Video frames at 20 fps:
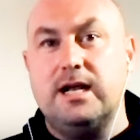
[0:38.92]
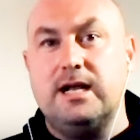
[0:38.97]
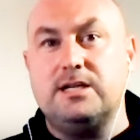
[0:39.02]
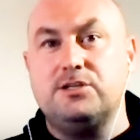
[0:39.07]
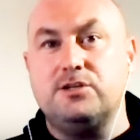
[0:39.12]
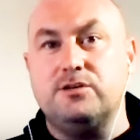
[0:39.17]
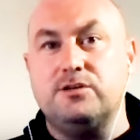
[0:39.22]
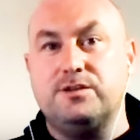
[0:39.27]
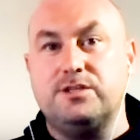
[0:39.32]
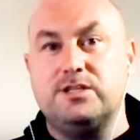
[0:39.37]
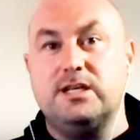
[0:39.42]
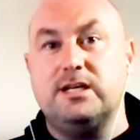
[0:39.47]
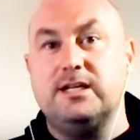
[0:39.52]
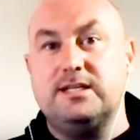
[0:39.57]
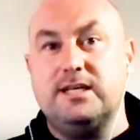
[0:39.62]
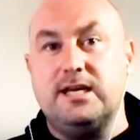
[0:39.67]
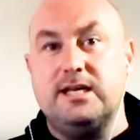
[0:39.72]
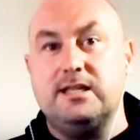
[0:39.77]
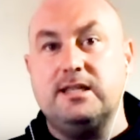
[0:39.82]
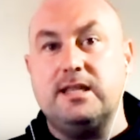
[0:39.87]
to
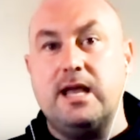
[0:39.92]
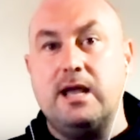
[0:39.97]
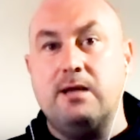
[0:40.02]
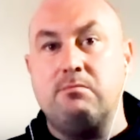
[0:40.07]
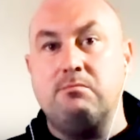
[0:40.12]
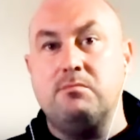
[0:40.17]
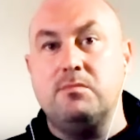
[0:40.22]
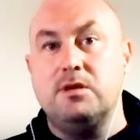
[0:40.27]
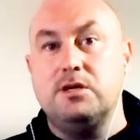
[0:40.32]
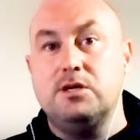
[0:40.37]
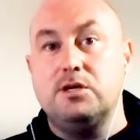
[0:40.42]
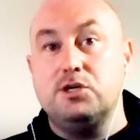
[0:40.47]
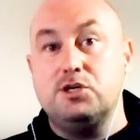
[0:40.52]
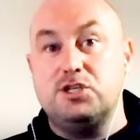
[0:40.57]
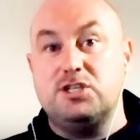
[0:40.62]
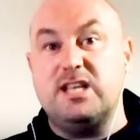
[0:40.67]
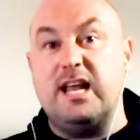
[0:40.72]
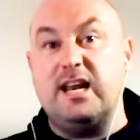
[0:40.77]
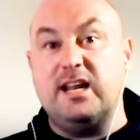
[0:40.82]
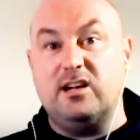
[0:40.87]
facilitate them
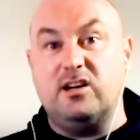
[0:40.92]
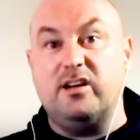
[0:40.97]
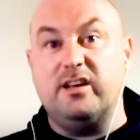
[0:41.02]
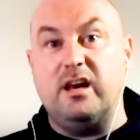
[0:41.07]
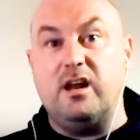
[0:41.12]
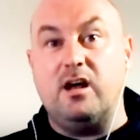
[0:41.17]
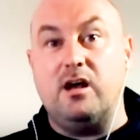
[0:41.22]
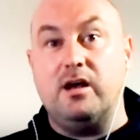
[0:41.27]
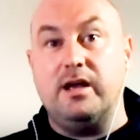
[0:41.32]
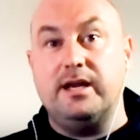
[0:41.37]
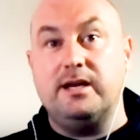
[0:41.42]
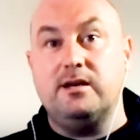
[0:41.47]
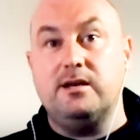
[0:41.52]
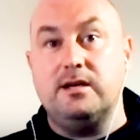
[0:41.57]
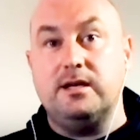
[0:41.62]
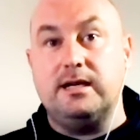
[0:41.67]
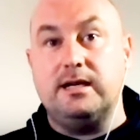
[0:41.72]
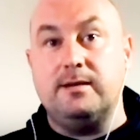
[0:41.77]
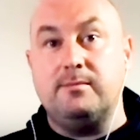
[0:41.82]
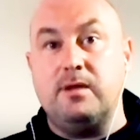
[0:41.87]
selling online
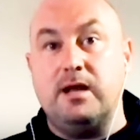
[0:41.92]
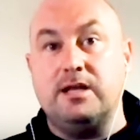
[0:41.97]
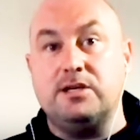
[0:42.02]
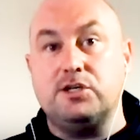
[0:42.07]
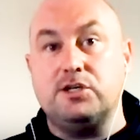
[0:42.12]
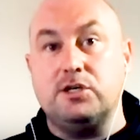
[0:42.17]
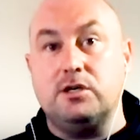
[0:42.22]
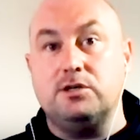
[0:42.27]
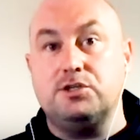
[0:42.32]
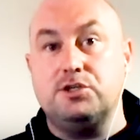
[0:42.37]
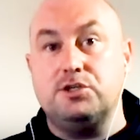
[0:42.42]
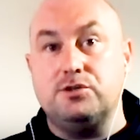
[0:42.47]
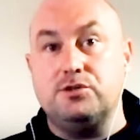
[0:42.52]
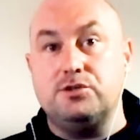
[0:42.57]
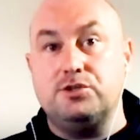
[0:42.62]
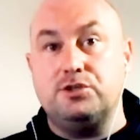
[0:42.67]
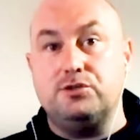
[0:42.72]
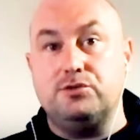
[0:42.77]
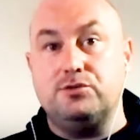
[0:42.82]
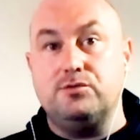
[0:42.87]
and
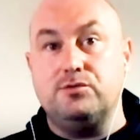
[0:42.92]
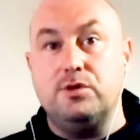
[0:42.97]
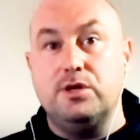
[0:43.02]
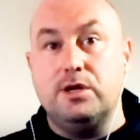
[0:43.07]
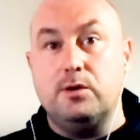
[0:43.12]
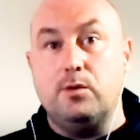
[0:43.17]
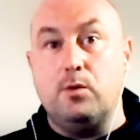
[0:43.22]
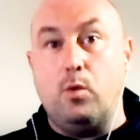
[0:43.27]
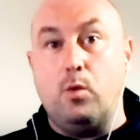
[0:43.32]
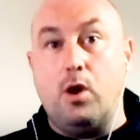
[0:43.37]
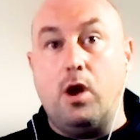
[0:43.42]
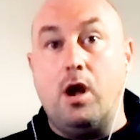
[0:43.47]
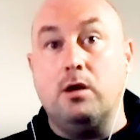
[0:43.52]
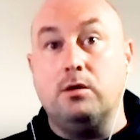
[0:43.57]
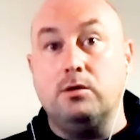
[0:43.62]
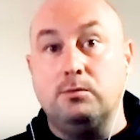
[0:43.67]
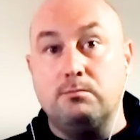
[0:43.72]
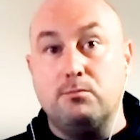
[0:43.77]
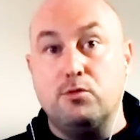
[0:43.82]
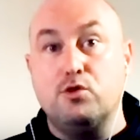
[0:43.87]
to
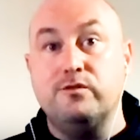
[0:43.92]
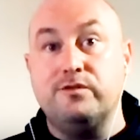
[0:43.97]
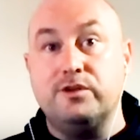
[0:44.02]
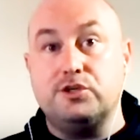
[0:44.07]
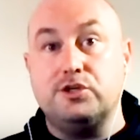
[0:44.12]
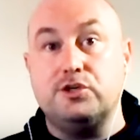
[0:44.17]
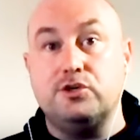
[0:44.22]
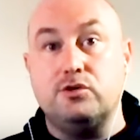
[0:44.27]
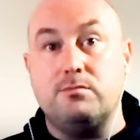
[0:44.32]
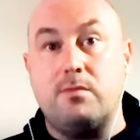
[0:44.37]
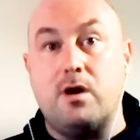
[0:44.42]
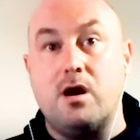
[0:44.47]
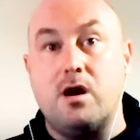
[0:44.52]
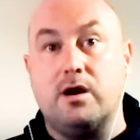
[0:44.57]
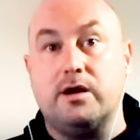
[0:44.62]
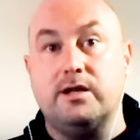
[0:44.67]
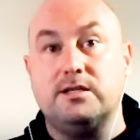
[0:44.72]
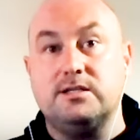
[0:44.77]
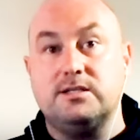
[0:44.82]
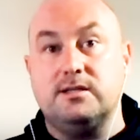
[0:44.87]
move into new
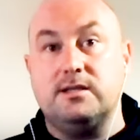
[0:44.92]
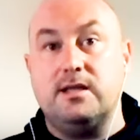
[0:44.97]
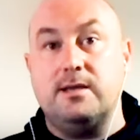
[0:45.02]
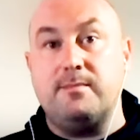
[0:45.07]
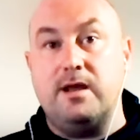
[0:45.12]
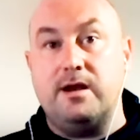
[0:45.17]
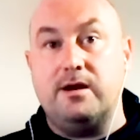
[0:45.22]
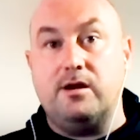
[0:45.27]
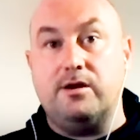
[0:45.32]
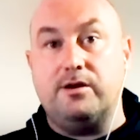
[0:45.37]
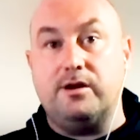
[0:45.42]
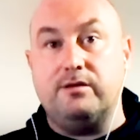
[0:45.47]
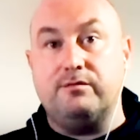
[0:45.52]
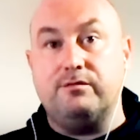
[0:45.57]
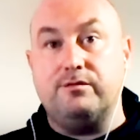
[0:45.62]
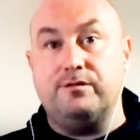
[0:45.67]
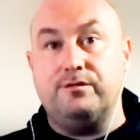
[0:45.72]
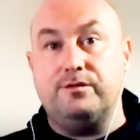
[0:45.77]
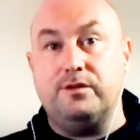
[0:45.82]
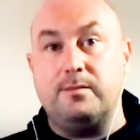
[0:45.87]
markets that they may not have
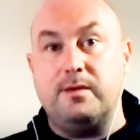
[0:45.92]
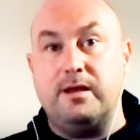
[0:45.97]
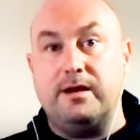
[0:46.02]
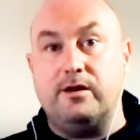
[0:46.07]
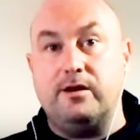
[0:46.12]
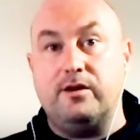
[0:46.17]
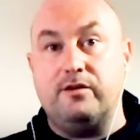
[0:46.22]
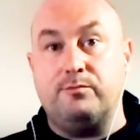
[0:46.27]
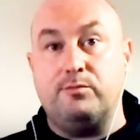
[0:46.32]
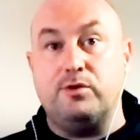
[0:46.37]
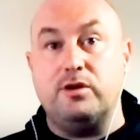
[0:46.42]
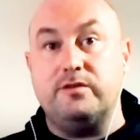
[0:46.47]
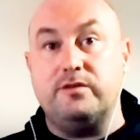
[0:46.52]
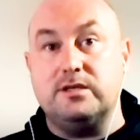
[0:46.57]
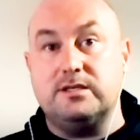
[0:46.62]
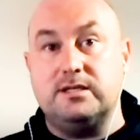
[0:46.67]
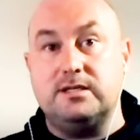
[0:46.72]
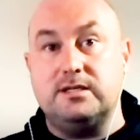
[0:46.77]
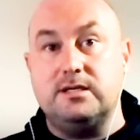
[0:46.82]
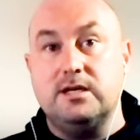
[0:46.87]

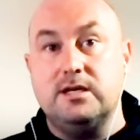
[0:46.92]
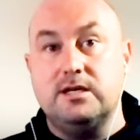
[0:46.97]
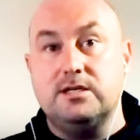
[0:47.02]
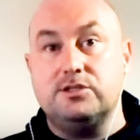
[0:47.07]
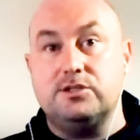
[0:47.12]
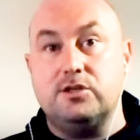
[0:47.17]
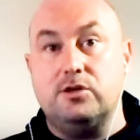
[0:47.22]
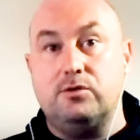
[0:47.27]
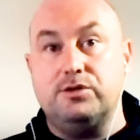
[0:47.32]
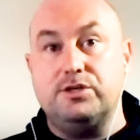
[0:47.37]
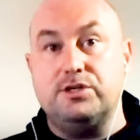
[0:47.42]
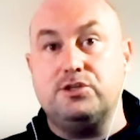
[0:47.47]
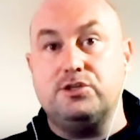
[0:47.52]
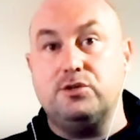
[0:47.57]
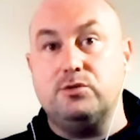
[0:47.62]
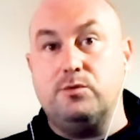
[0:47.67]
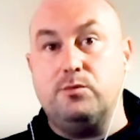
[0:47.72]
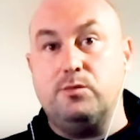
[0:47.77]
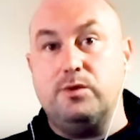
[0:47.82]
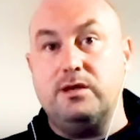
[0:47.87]
previously sold
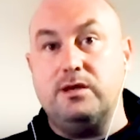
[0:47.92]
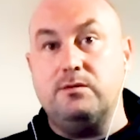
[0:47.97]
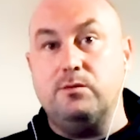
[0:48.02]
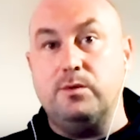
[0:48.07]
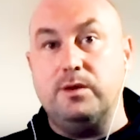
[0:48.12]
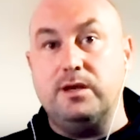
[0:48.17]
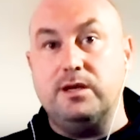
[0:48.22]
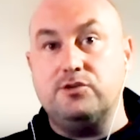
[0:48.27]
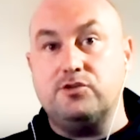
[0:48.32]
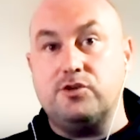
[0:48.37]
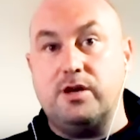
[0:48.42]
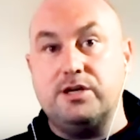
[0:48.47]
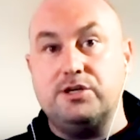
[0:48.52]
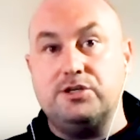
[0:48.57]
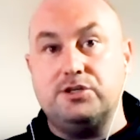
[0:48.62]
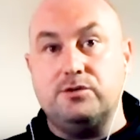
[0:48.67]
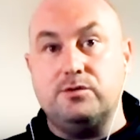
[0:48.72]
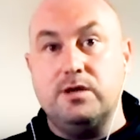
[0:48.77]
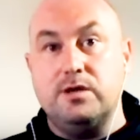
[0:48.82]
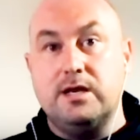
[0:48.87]
into, and we try
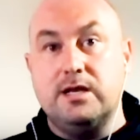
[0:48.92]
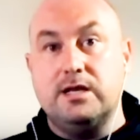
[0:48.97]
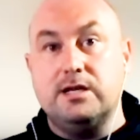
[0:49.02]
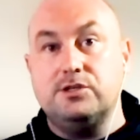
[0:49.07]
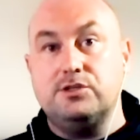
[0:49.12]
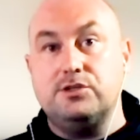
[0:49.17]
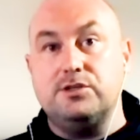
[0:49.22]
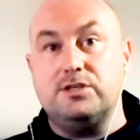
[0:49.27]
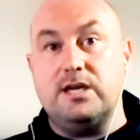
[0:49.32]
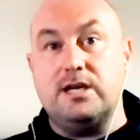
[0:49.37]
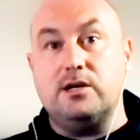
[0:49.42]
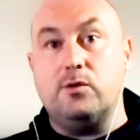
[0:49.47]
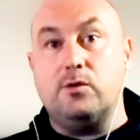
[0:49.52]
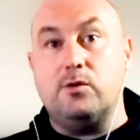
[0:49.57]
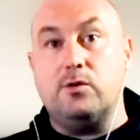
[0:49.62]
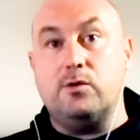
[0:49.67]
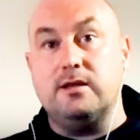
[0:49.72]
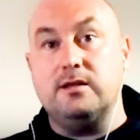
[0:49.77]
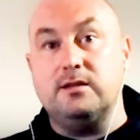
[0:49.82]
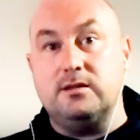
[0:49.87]
to take
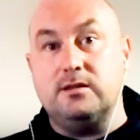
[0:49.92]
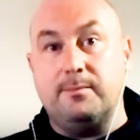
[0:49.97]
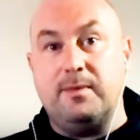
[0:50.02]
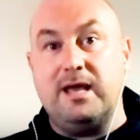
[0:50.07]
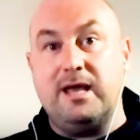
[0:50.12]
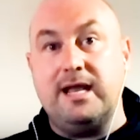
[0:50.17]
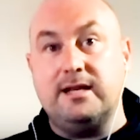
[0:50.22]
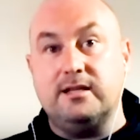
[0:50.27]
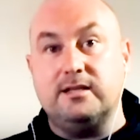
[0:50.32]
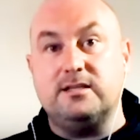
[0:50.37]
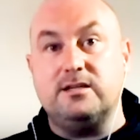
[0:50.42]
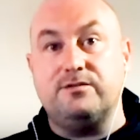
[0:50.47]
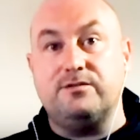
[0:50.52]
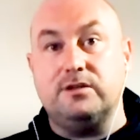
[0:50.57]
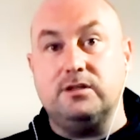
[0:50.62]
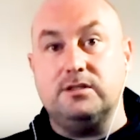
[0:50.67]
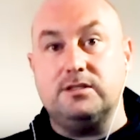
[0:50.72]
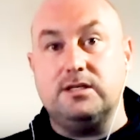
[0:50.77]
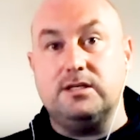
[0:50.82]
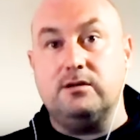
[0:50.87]
away the pain and the
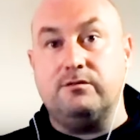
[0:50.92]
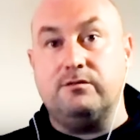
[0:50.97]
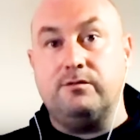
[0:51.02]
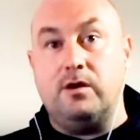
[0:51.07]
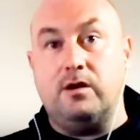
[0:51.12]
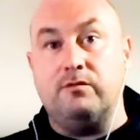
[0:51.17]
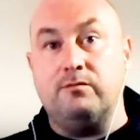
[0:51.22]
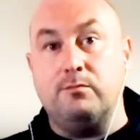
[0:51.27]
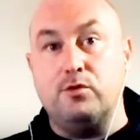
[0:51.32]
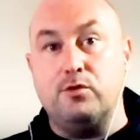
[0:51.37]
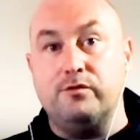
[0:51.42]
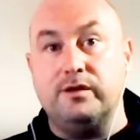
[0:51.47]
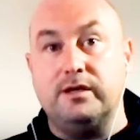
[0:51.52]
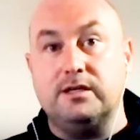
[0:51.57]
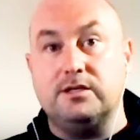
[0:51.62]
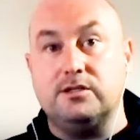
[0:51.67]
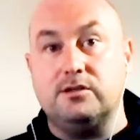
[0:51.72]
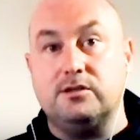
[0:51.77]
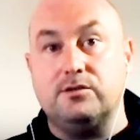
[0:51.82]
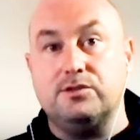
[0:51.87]
difficulty of moving
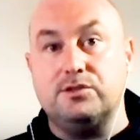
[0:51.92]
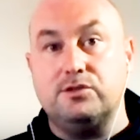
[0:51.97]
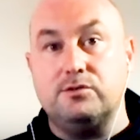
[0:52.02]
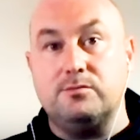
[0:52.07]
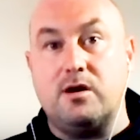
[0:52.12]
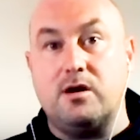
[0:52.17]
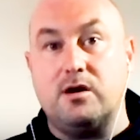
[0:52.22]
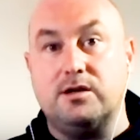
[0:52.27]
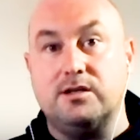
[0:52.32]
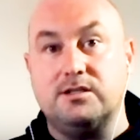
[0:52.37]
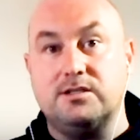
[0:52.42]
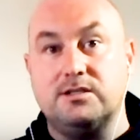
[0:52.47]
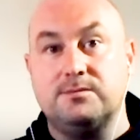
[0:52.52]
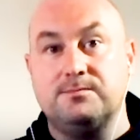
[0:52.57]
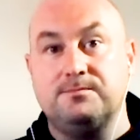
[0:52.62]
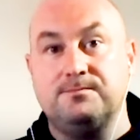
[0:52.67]
into those new markets.